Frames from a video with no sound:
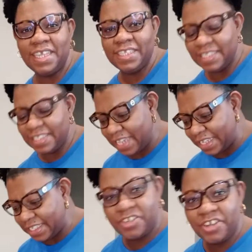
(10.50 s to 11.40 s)

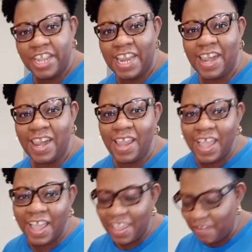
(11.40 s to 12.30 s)
Saturday
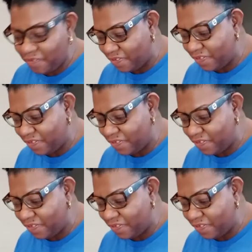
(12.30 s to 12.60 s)
live.